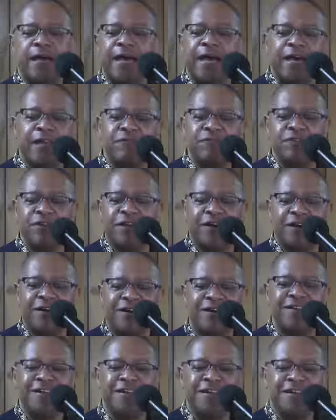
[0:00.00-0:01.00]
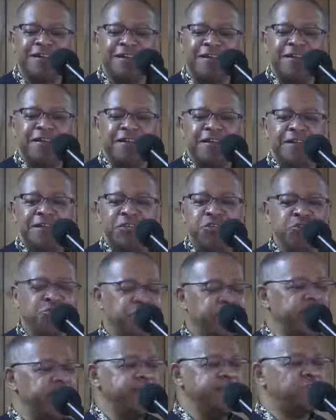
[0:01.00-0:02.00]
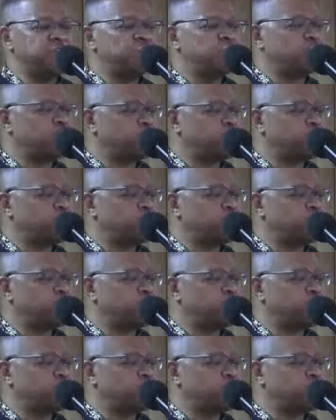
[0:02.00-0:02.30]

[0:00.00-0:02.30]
out of God. You can't